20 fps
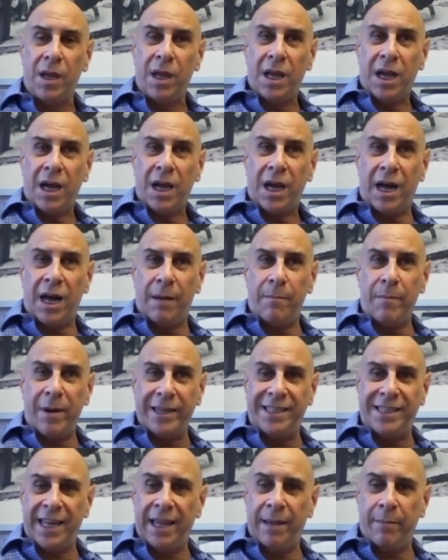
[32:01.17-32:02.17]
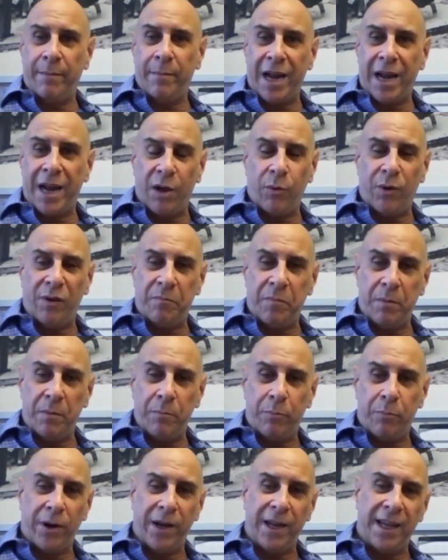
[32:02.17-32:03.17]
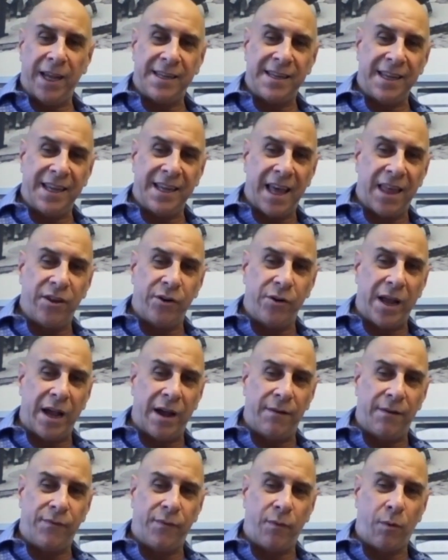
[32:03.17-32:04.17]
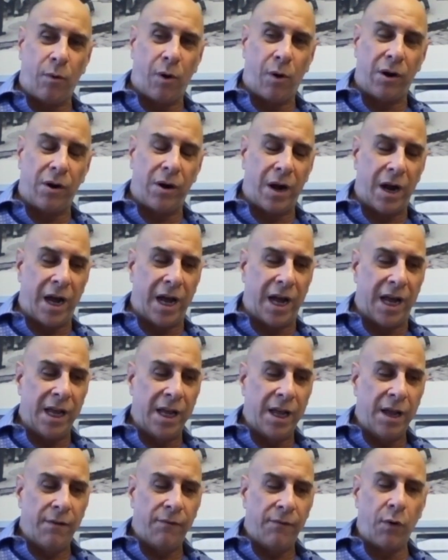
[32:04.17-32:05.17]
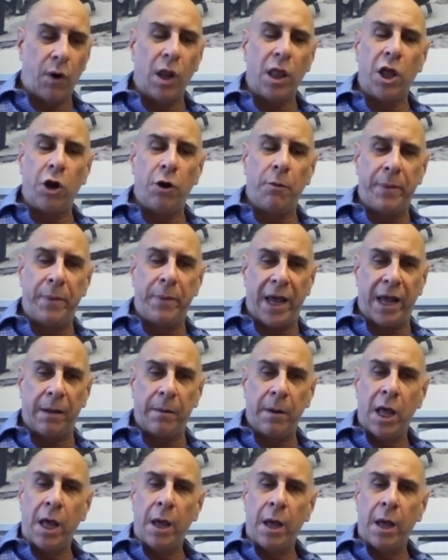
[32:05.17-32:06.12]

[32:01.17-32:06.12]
My team and I, we've been putting it together now for a little bit,